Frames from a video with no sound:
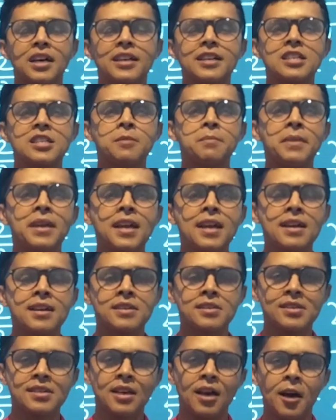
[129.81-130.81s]
it
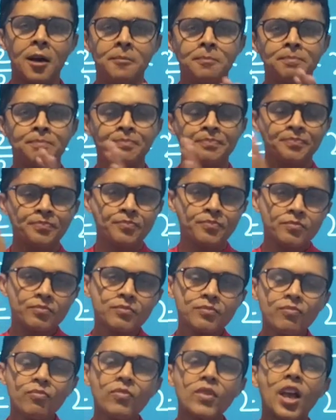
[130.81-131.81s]
means
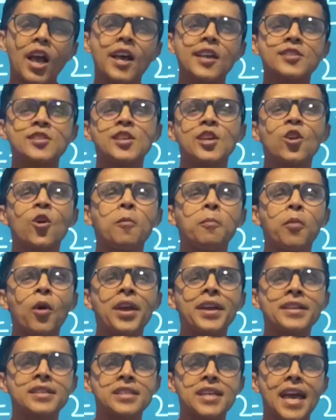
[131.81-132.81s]

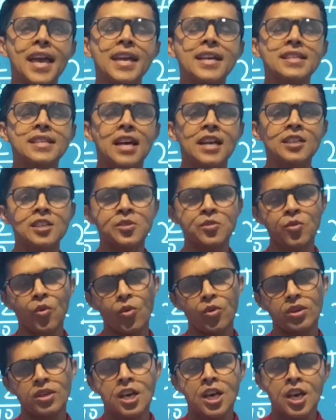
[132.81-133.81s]
0.8, and so
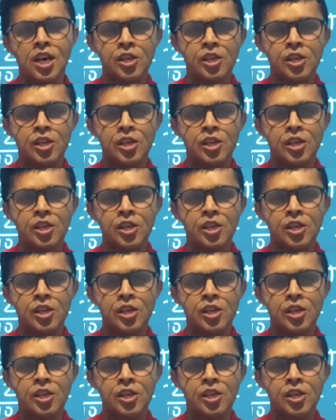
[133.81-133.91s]
on.